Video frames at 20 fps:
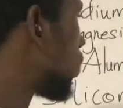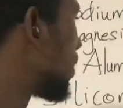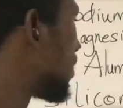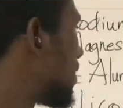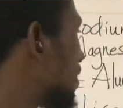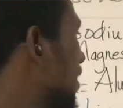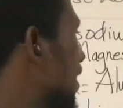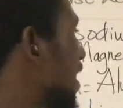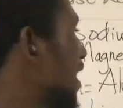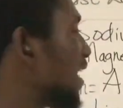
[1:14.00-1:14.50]

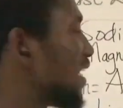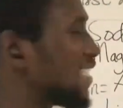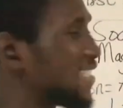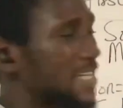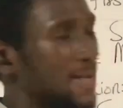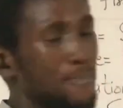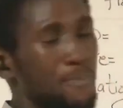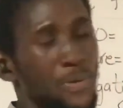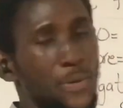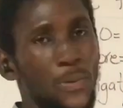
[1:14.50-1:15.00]
with
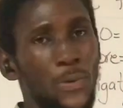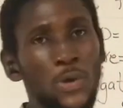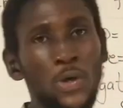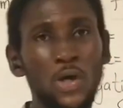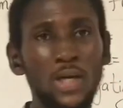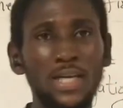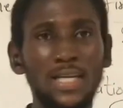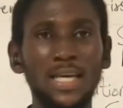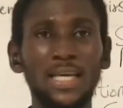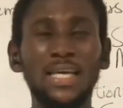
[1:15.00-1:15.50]
the
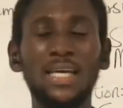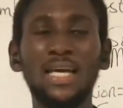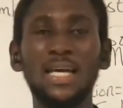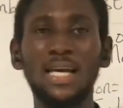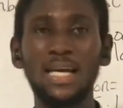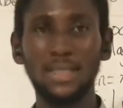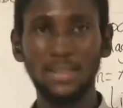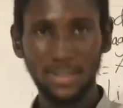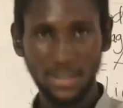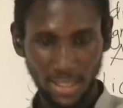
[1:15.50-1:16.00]
periodic
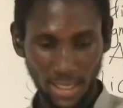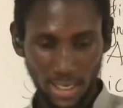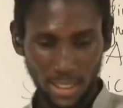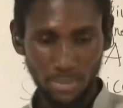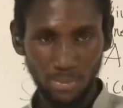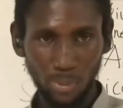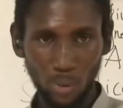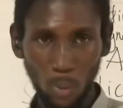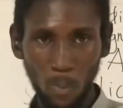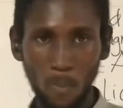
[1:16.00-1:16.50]

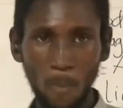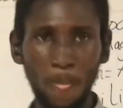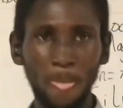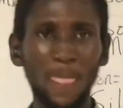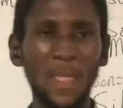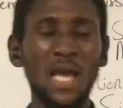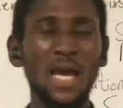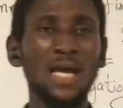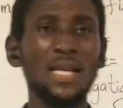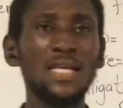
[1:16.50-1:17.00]
table.
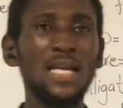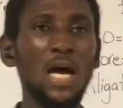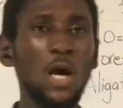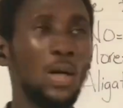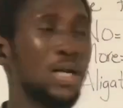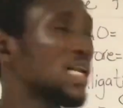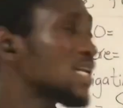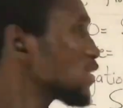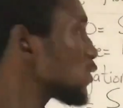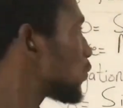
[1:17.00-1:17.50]
Now,
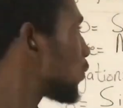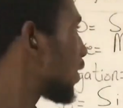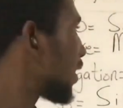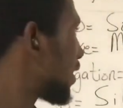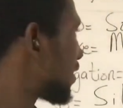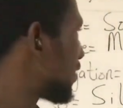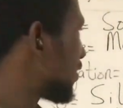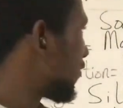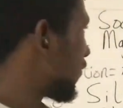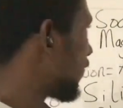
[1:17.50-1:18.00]
let's look
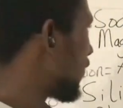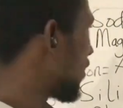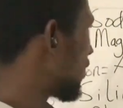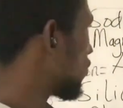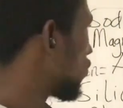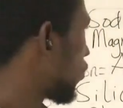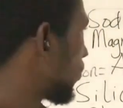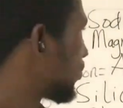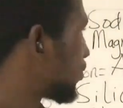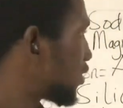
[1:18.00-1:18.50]
at the
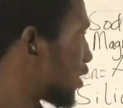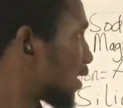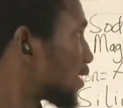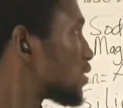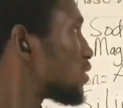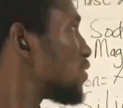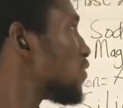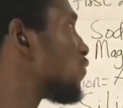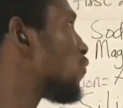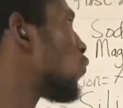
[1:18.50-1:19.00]
first
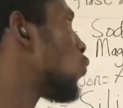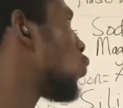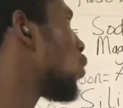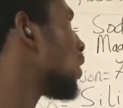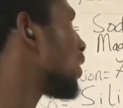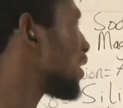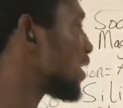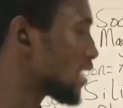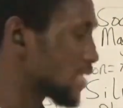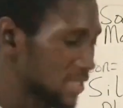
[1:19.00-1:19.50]
objective. What
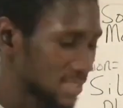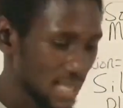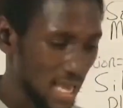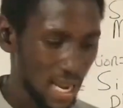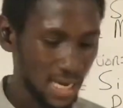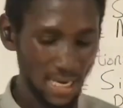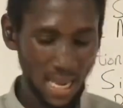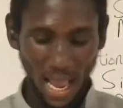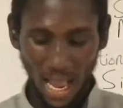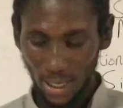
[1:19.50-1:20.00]
is
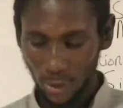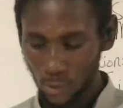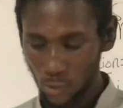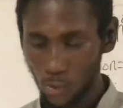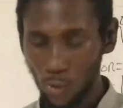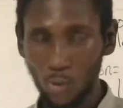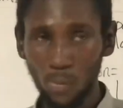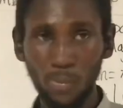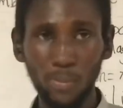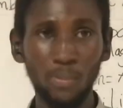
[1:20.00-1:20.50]
an
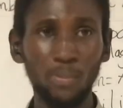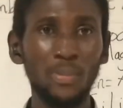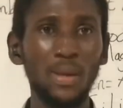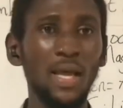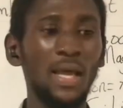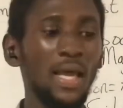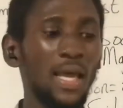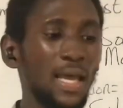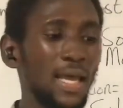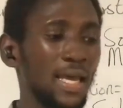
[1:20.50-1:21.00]
atom
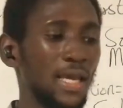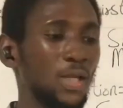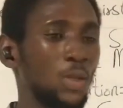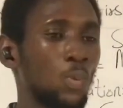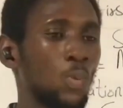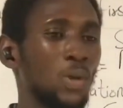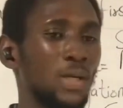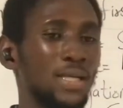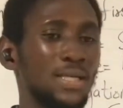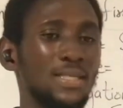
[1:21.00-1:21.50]
and
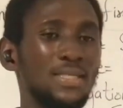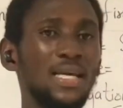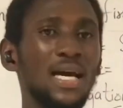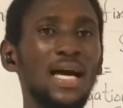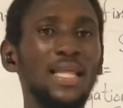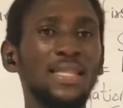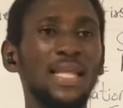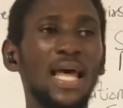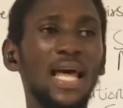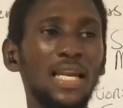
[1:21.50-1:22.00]
what is
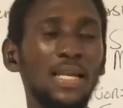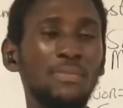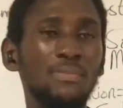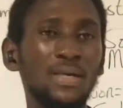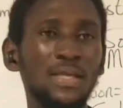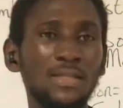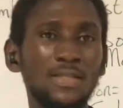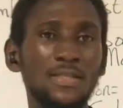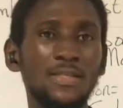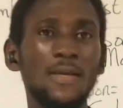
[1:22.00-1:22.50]
an
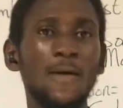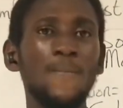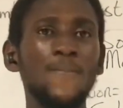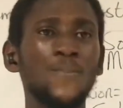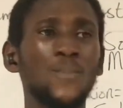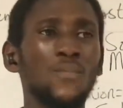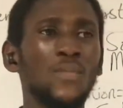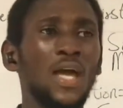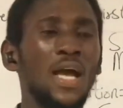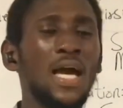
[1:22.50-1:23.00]
element?
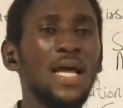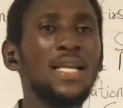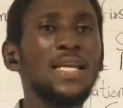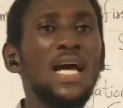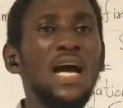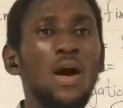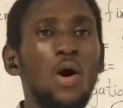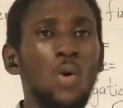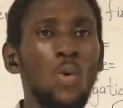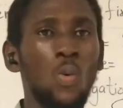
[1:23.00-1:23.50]

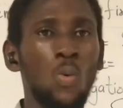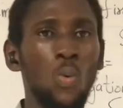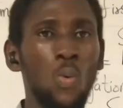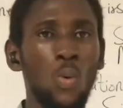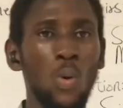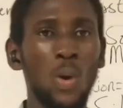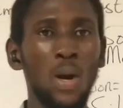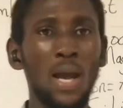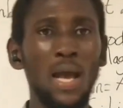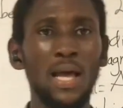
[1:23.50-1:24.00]
Now,
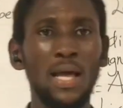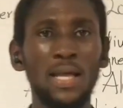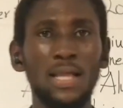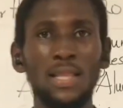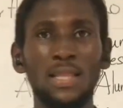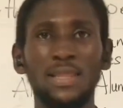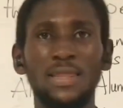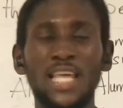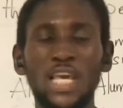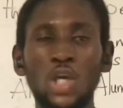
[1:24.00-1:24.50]

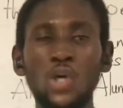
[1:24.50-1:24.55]
the